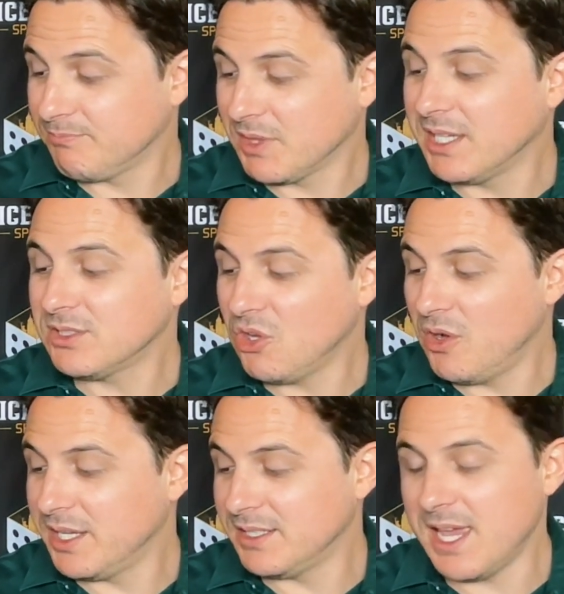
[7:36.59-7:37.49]
Let's
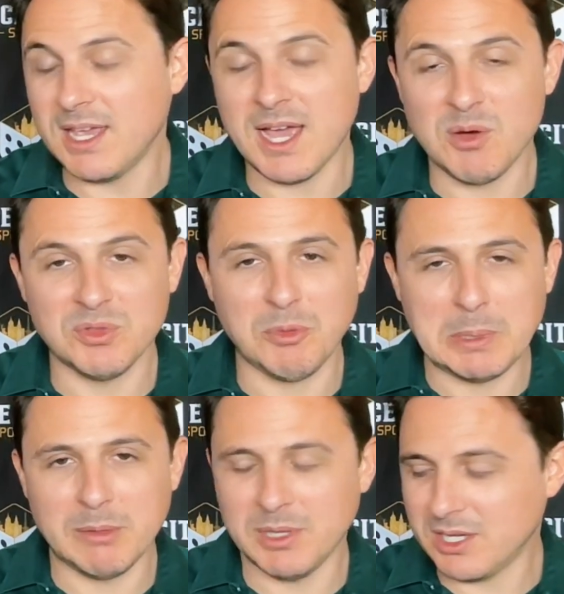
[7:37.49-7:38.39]
go ahead and hang out with the
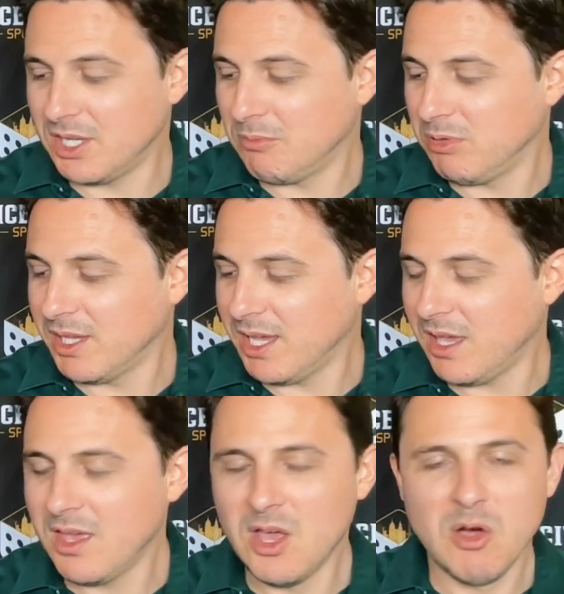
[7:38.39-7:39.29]
public on a
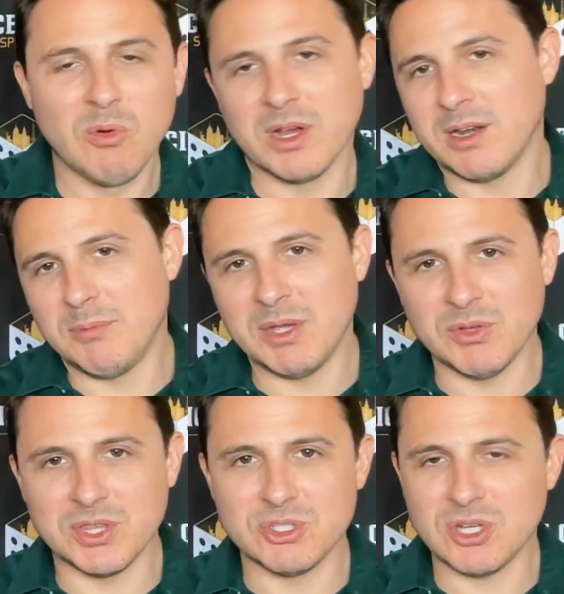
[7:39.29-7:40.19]
play. We're going to be
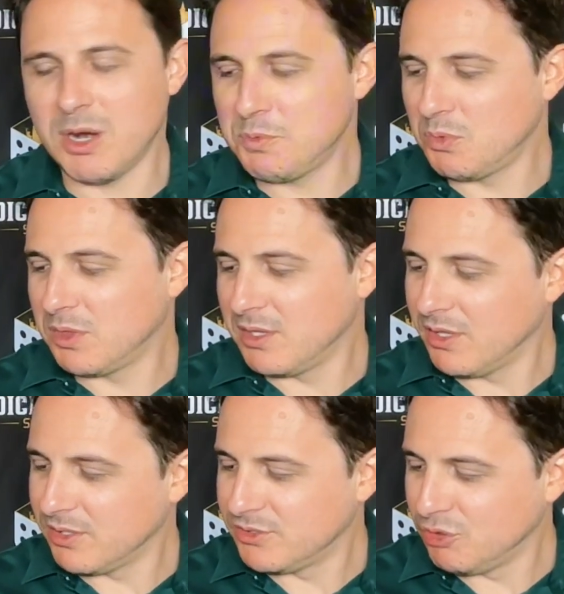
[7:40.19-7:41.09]
with the sharps with the
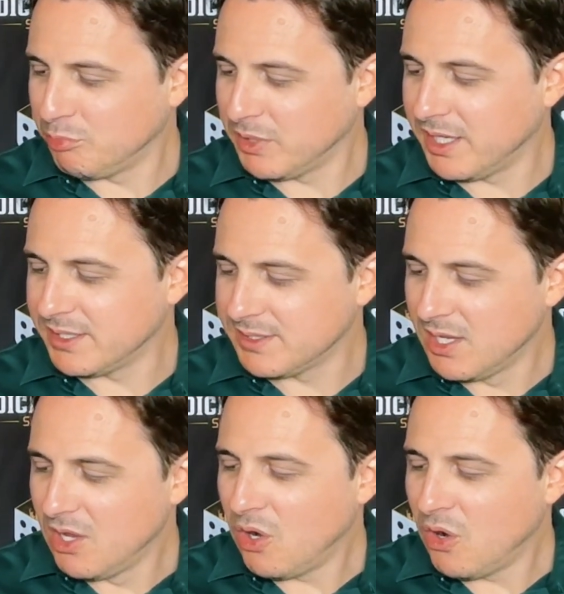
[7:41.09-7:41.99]
other 2 plays.
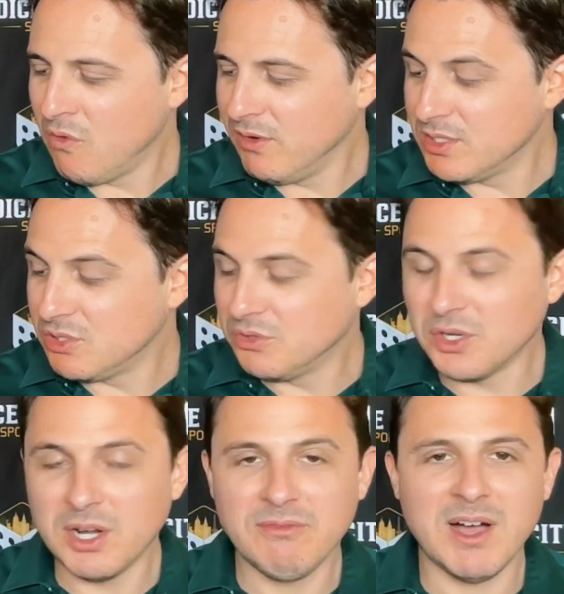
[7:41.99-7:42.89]
Over
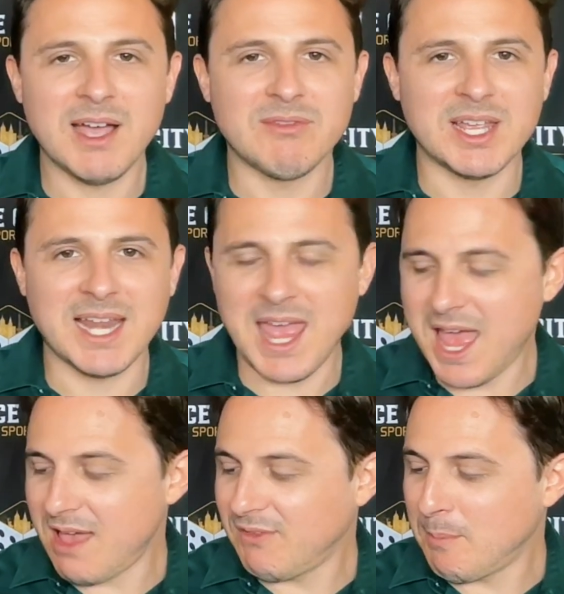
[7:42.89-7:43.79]
235.5
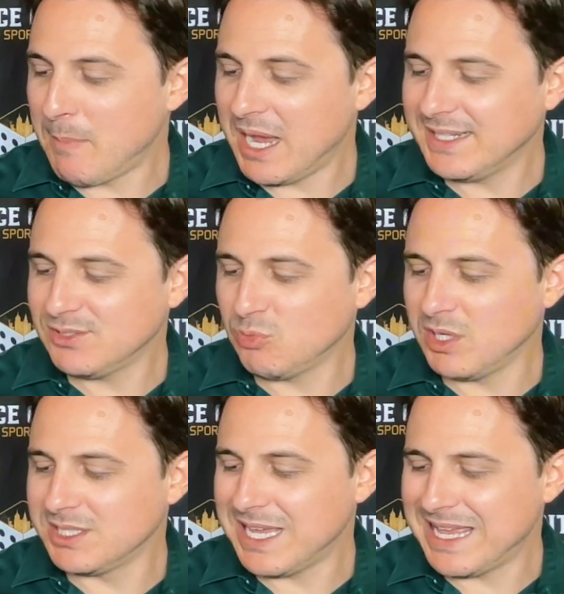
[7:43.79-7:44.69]
at minus
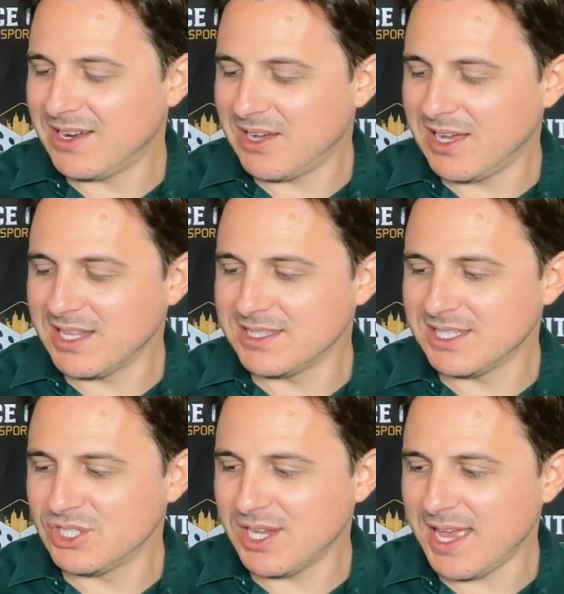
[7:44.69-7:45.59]
110 odds
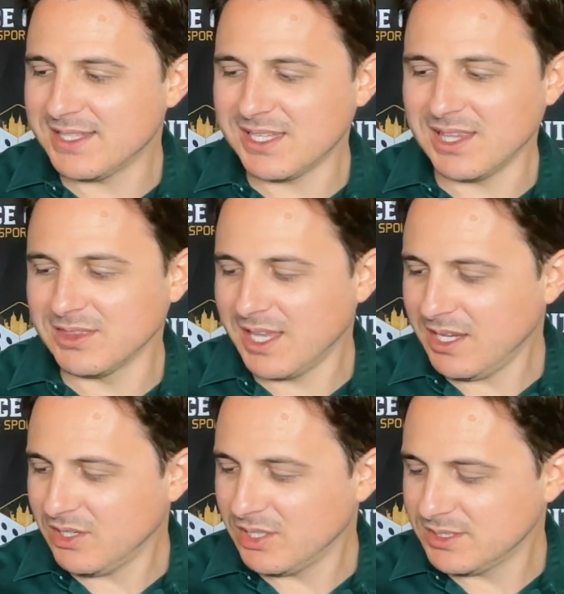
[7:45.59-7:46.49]
in Jazz and
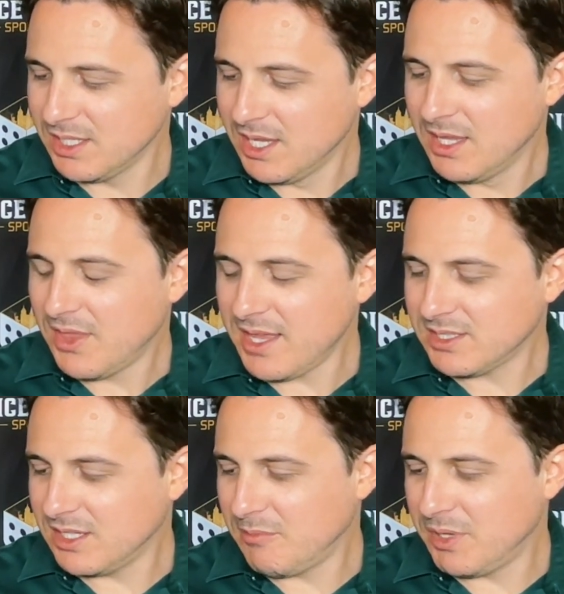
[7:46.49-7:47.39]
Lakers.
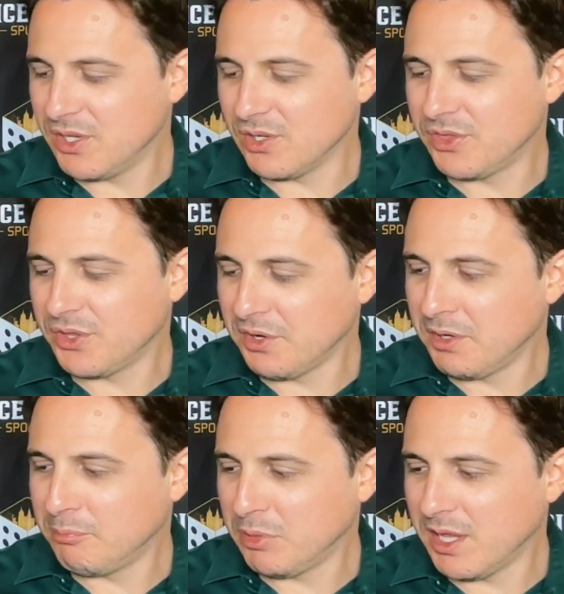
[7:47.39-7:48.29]
That's going to be your
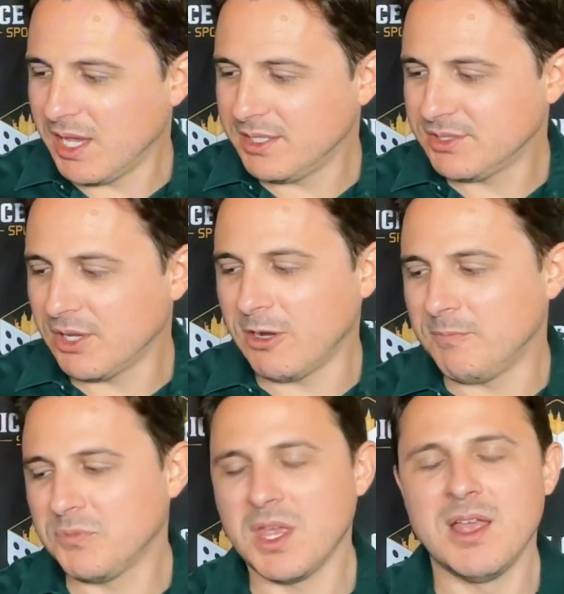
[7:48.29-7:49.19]
third play.
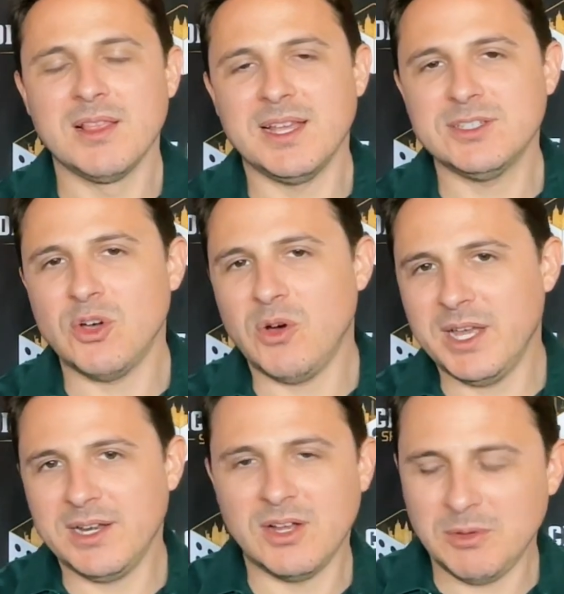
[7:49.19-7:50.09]
So let's go
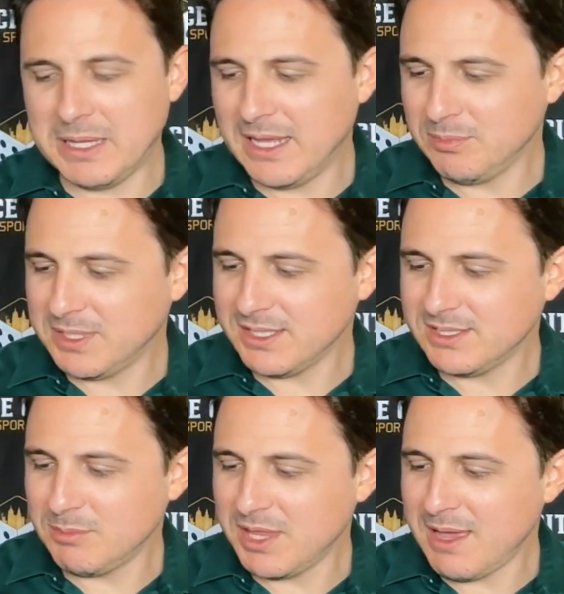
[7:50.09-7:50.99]
ahead and help get
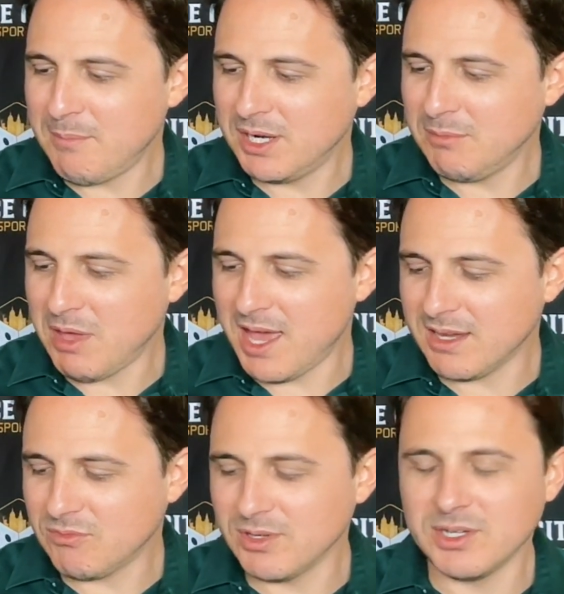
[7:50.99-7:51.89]
some of that money
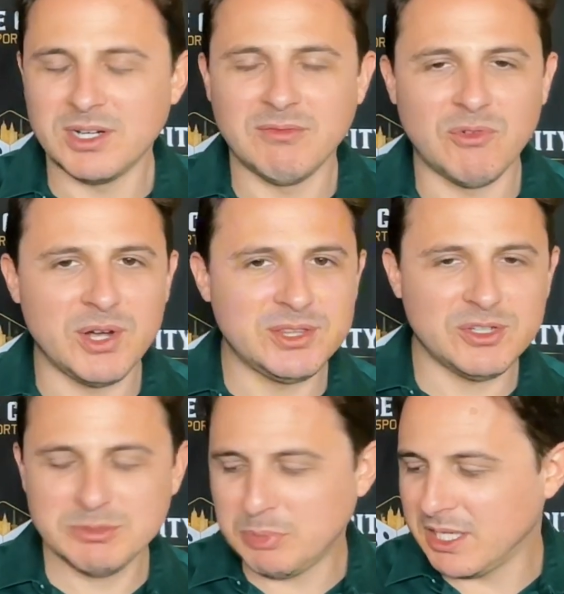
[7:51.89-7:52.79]
back. We're going to avoid
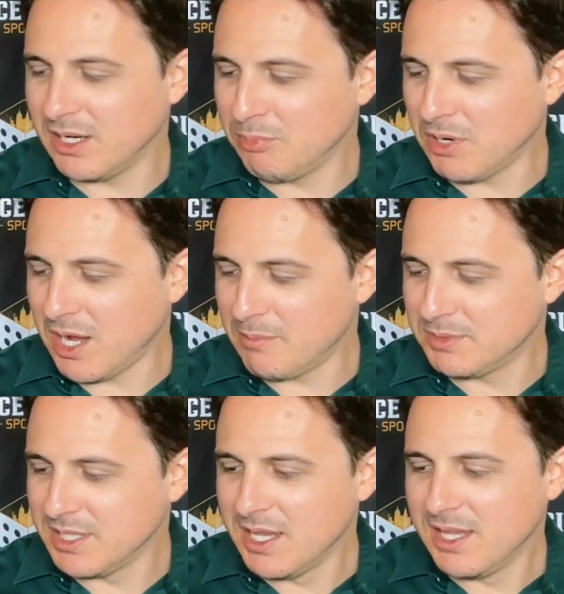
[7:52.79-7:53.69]
those player
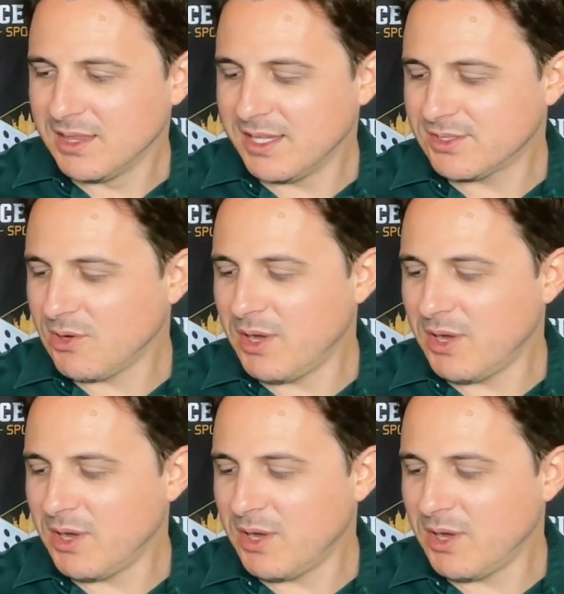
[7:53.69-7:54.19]
props. Let's go